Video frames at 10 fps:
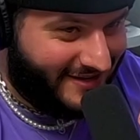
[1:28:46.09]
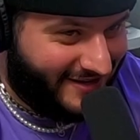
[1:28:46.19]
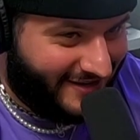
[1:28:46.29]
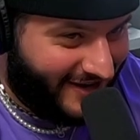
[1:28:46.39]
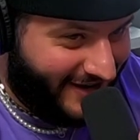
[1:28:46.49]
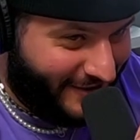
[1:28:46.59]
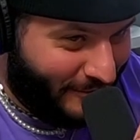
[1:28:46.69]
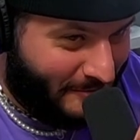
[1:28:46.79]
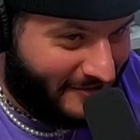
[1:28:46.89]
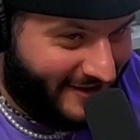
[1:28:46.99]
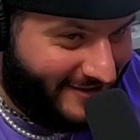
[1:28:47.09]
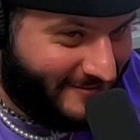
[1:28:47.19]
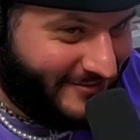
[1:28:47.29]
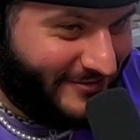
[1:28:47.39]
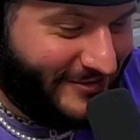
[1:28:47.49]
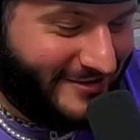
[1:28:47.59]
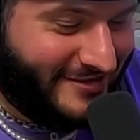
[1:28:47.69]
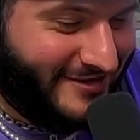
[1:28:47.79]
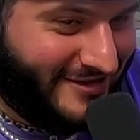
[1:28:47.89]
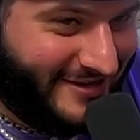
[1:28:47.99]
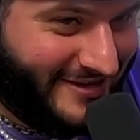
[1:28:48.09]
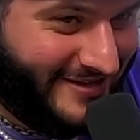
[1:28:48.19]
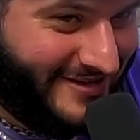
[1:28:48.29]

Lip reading: yeah, you were playing it before. It's sick.